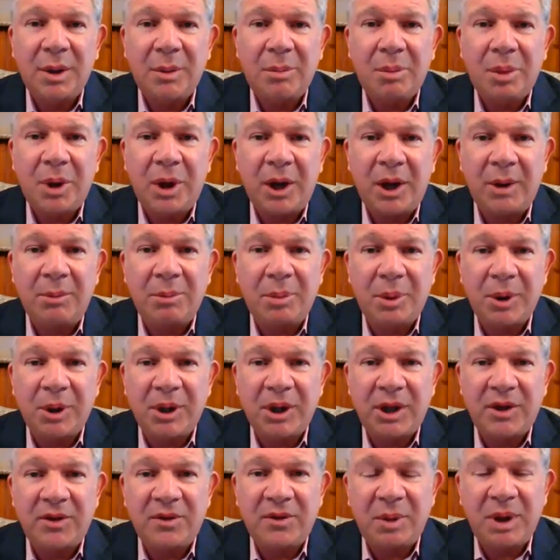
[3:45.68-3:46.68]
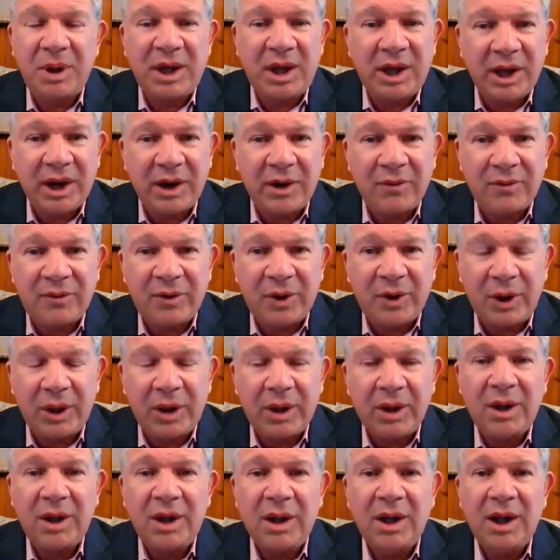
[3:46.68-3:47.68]
But please be
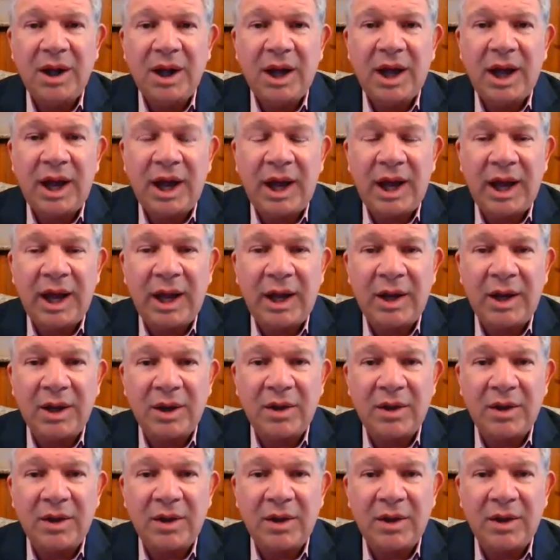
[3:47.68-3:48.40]
careful, and